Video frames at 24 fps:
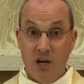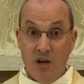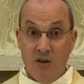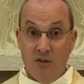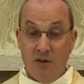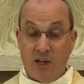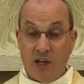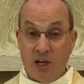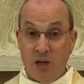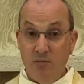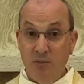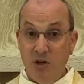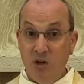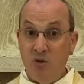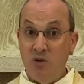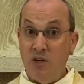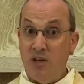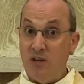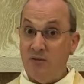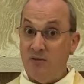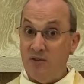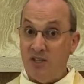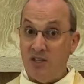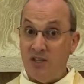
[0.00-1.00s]
the communion
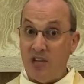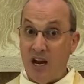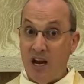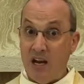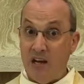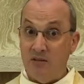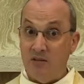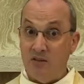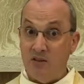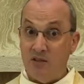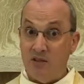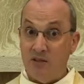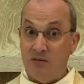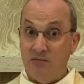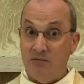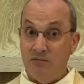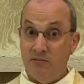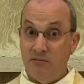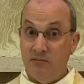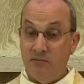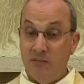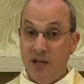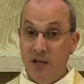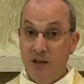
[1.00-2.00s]
of saints.
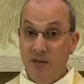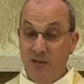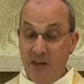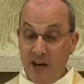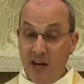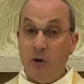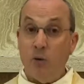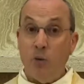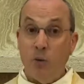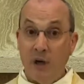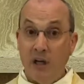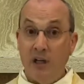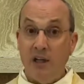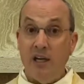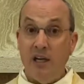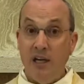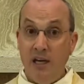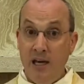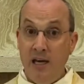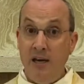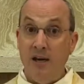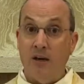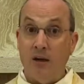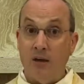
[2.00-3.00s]
They're really
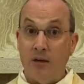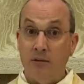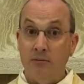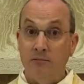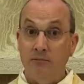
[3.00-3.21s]
here.